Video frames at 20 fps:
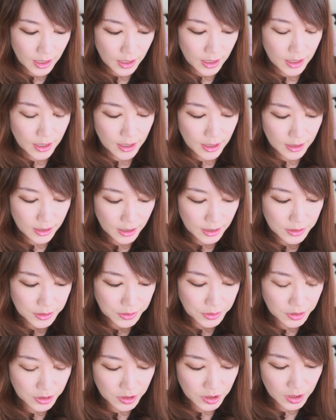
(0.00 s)
And I
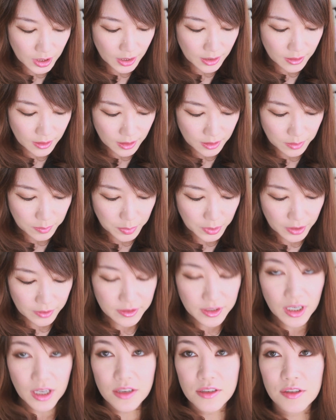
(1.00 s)
do understand that the Book of
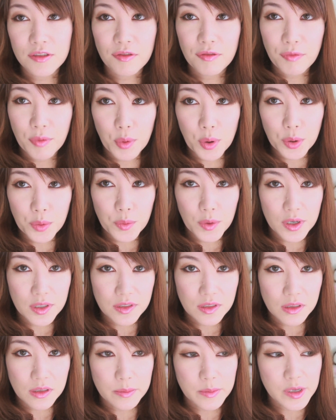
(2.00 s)
Shadows 4
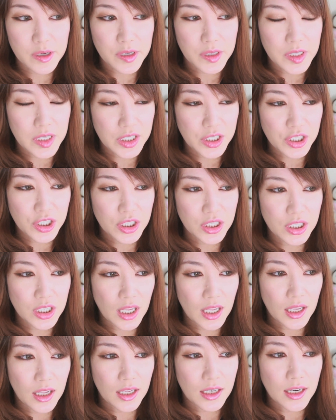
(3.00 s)
was a limited edition,
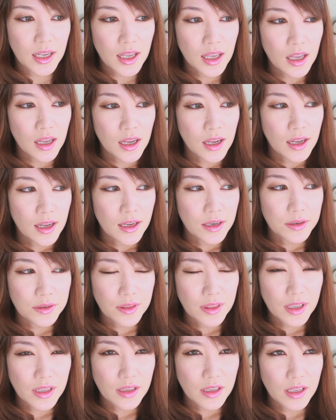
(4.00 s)
and I
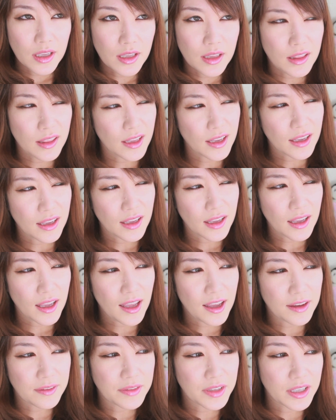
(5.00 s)
don't think they
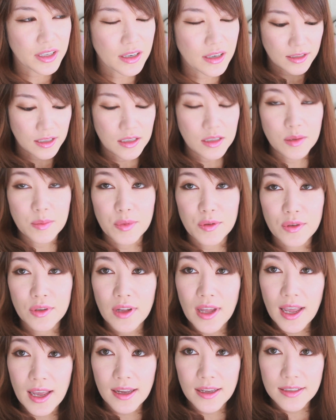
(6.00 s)
have it
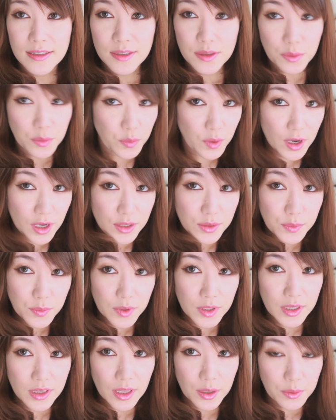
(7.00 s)
accessible as it was
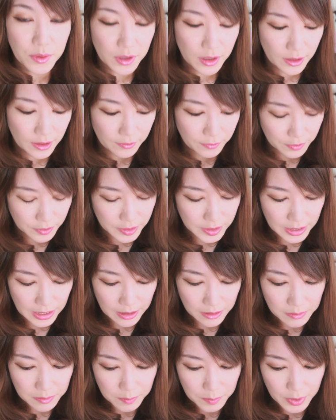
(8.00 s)
when they were like first
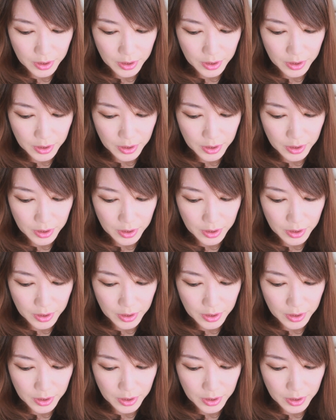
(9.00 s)
out.